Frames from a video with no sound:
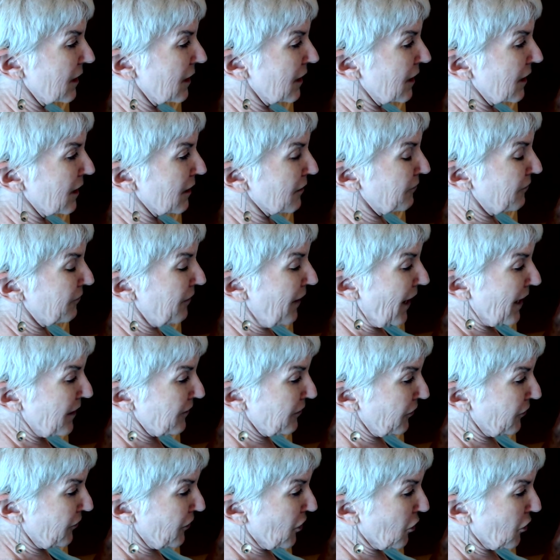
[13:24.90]
5 of
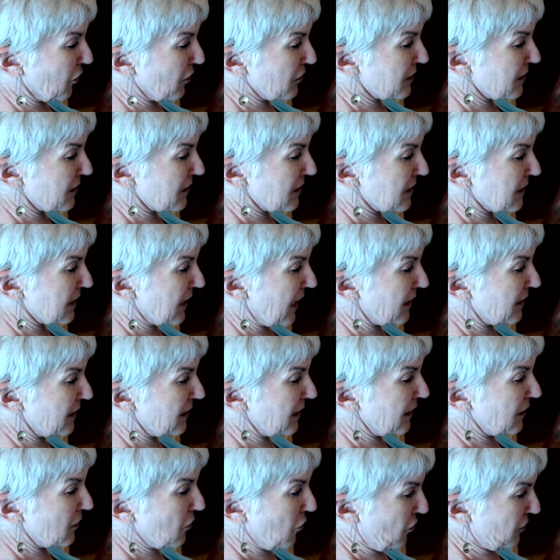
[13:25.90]
the horses said, in
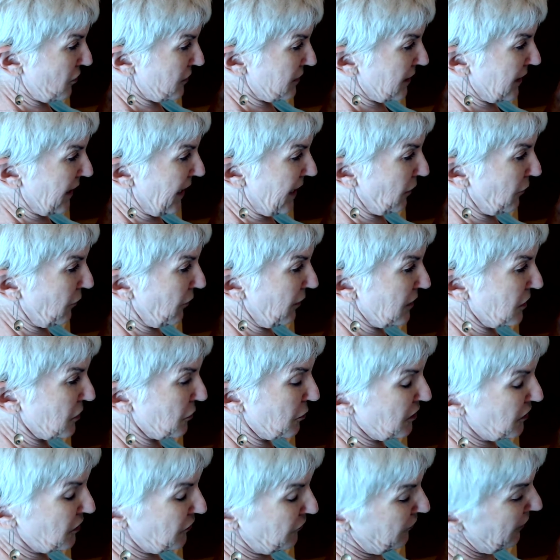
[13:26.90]
horse language,
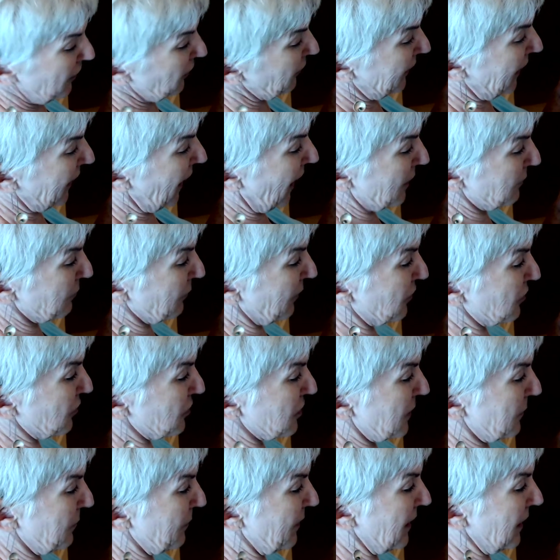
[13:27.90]
which fairy godmothers
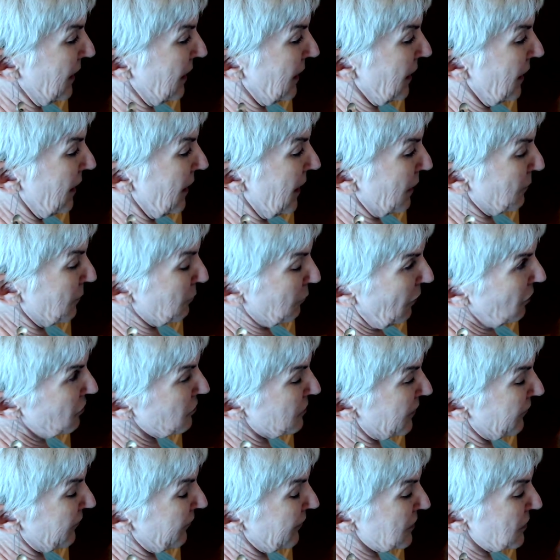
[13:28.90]
speak, and most
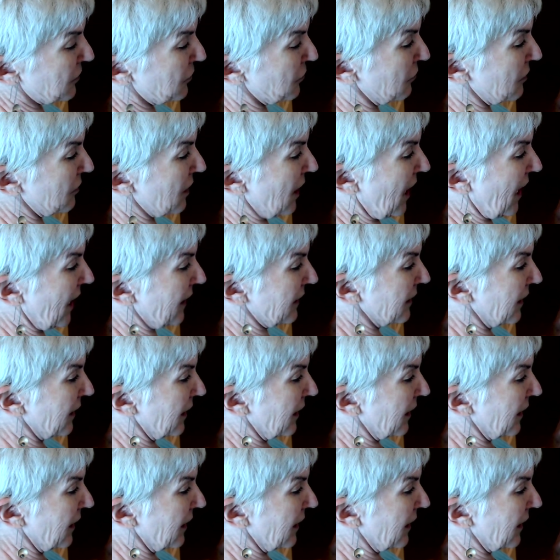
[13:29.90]
of us do not,